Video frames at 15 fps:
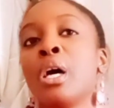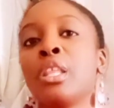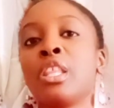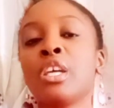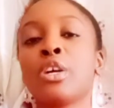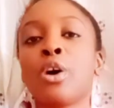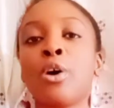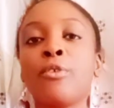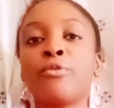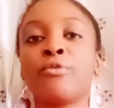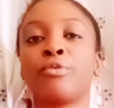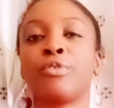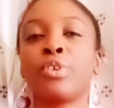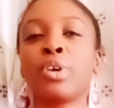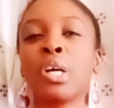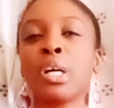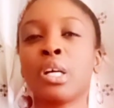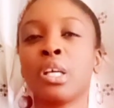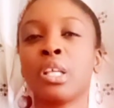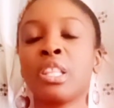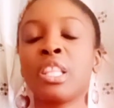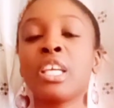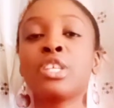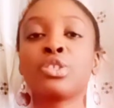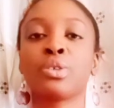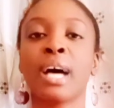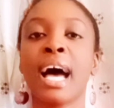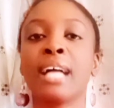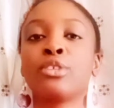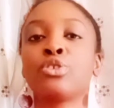think of things to add.